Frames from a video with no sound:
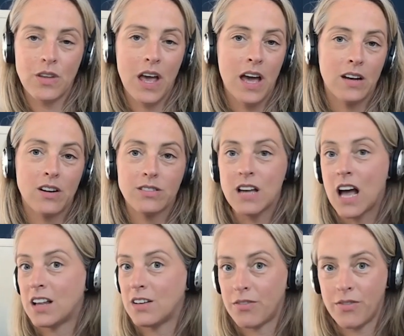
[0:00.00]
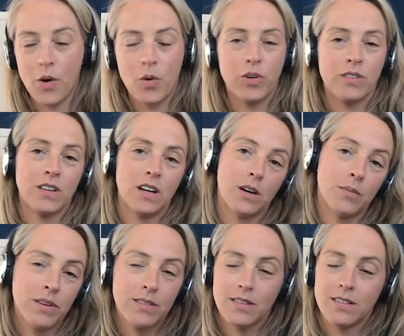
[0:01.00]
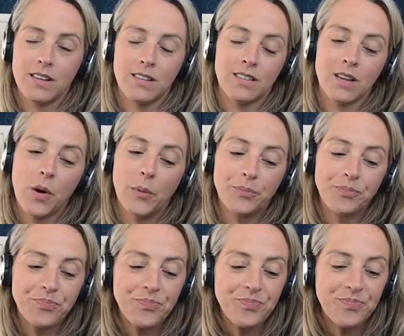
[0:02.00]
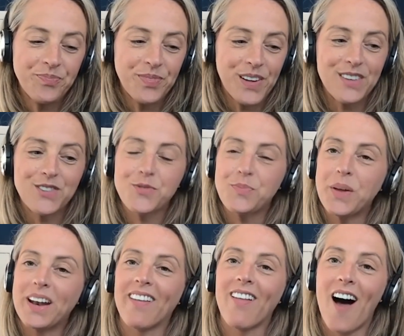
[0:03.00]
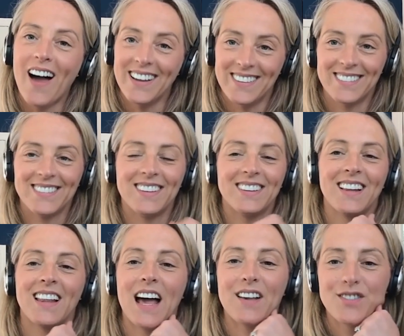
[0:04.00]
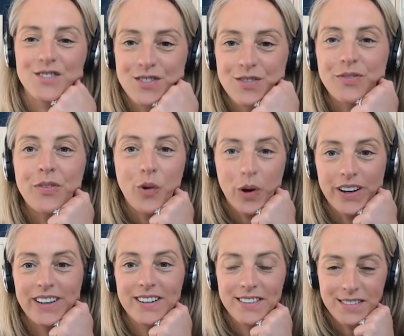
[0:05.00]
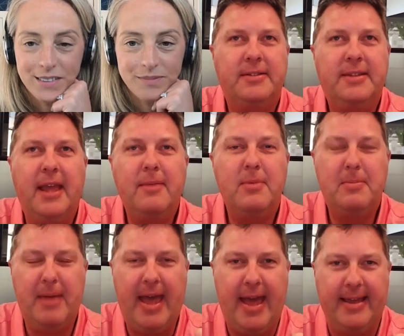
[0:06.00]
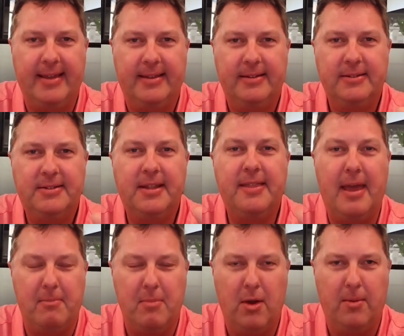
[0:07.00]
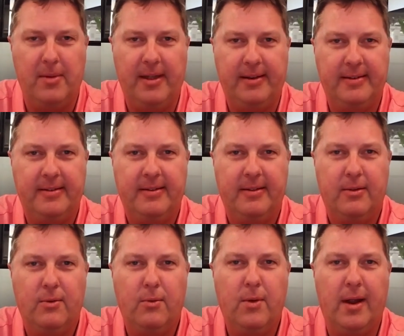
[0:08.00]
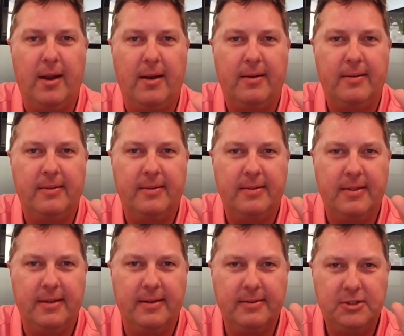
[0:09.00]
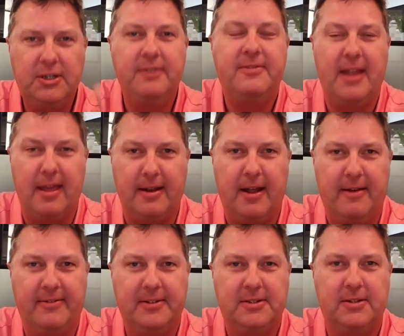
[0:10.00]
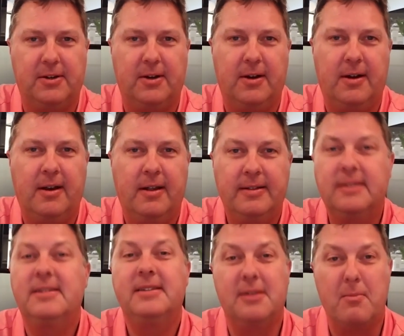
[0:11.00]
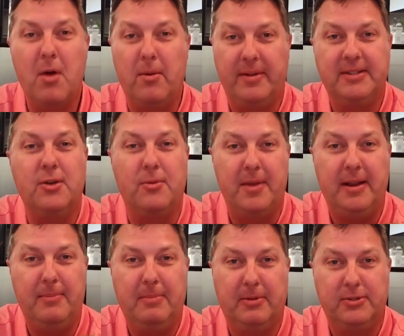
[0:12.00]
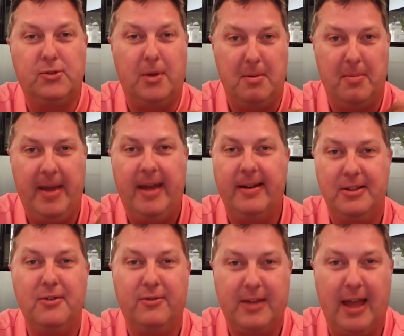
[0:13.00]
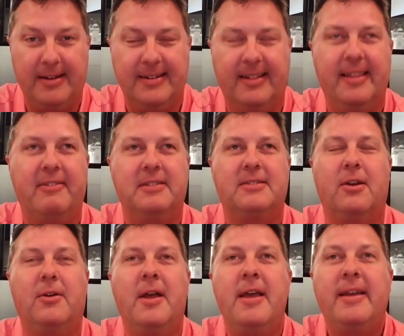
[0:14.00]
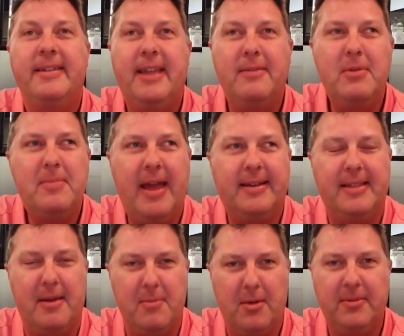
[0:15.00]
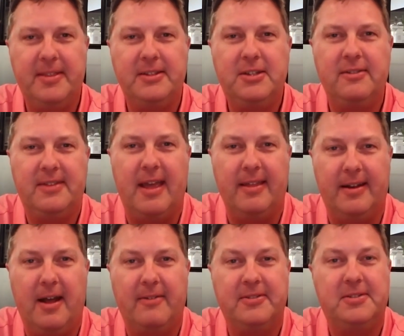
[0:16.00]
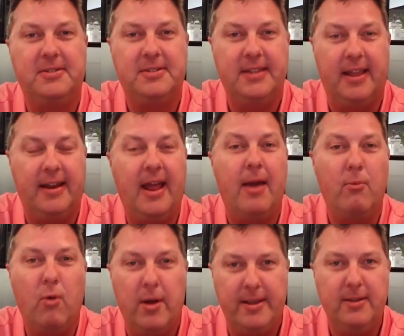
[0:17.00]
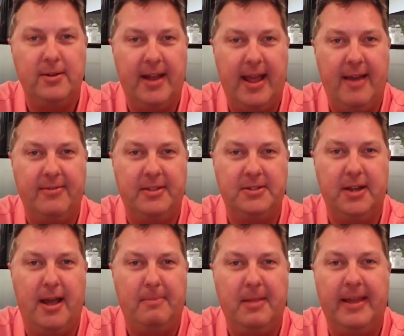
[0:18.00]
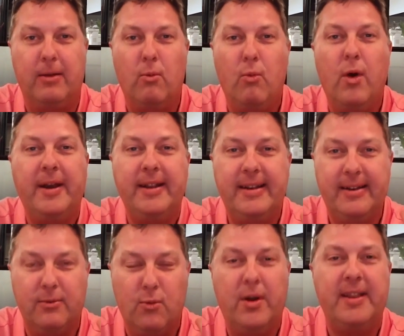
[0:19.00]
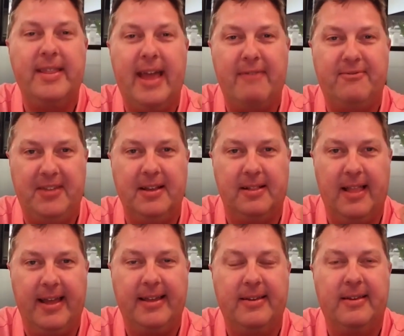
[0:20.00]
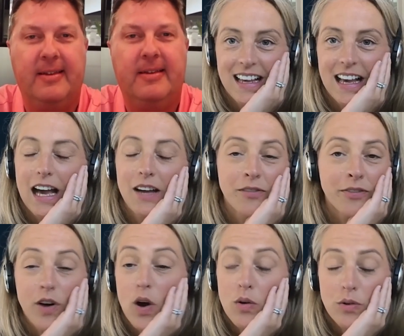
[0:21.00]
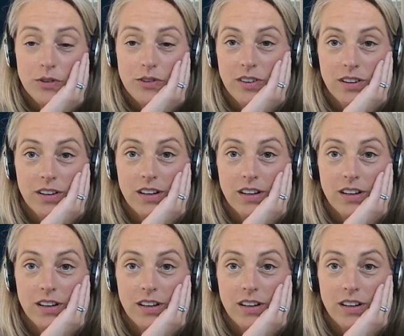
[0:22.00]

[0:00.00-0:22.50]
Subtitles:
and our talent folks and our businesses. So it's been a lot the last 4 years. Take me back to that moment where the chief talent officer, because this is a moment so many people dream about and you've gotten to live it. So take me back to that moment the chief talent officer said, I want you to have the job. Like, what did that feel like? I froze.